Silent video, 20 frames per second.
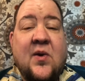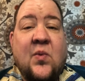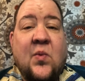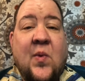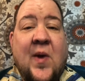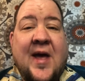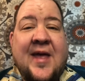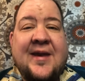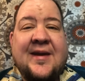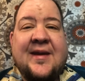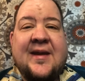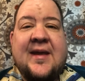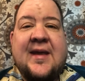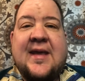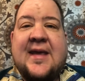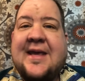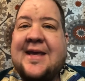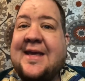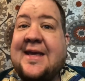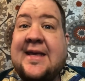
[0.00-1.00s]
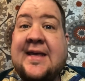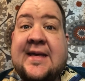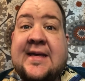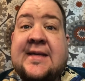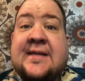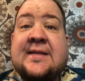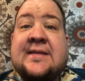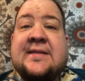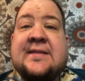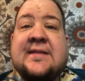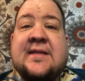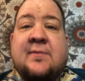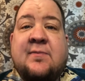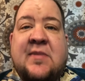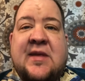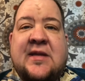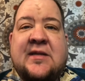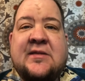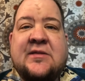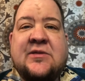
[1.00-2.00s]
What is the
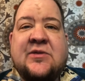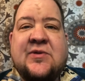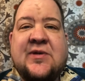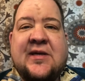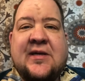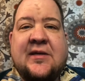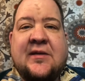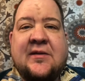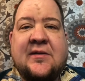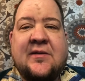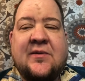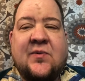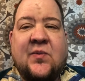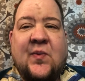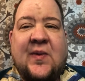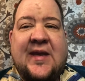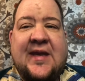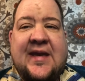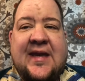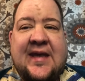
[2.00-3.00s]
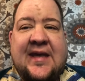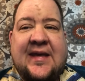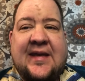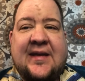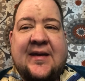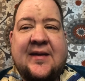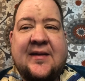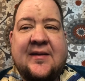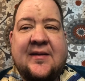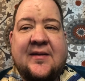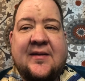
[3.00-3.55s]
ministry we need?